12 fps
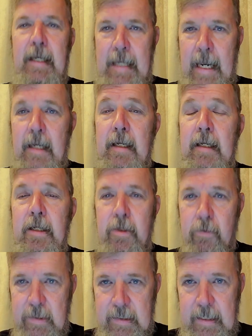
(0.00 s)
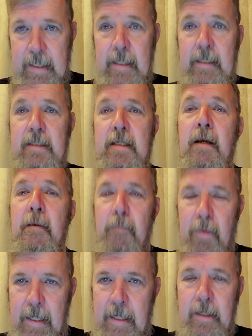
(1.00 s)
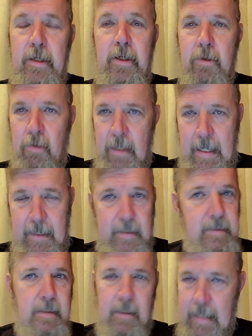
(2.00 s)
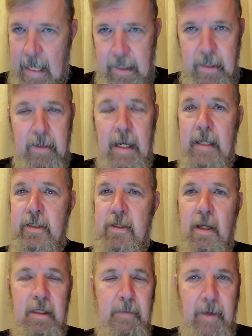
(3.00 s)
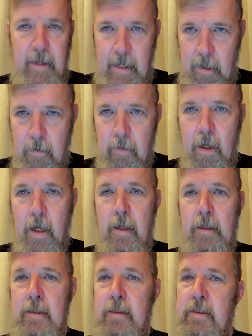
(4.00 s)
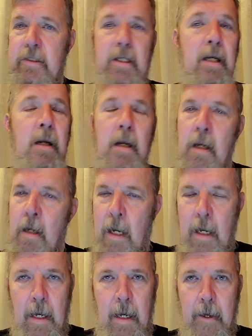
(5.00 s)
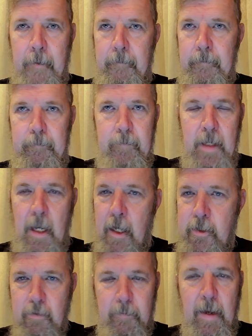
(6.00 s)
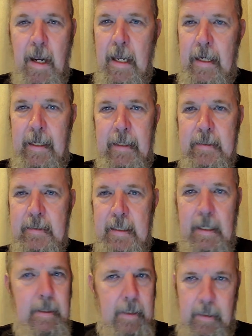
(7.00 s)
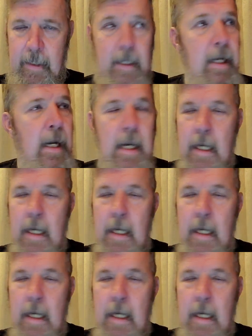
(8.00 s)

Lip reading: Get your seeds, plant your lettuce. A lot of you guys talked about AeroGardens, hydroponics, anything.